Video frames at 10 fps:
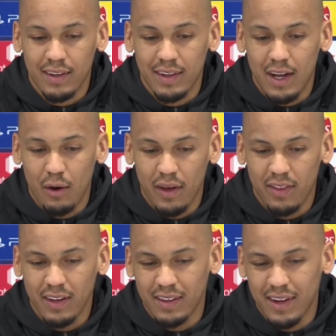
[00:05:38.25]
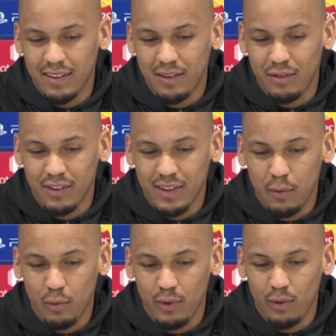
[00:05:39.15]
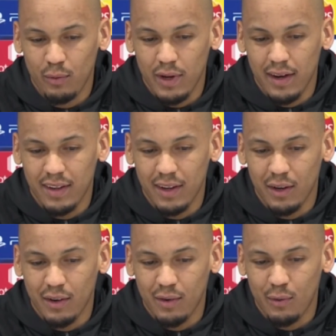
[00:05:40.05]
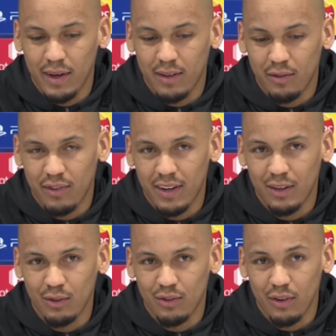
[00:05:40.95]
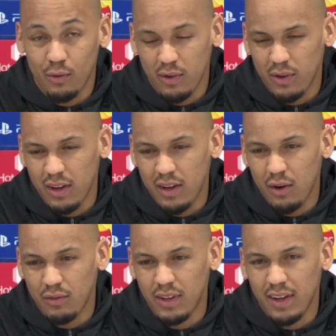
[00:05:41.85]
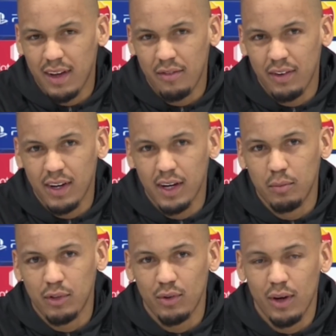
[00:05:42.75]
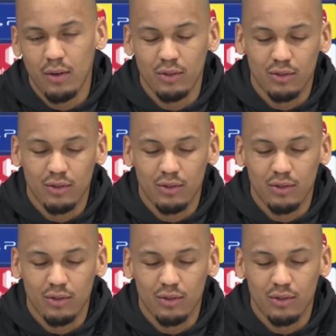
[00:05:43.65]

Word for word: Now I think that's the first time we are in the quarterfinals of the FA Cup as well.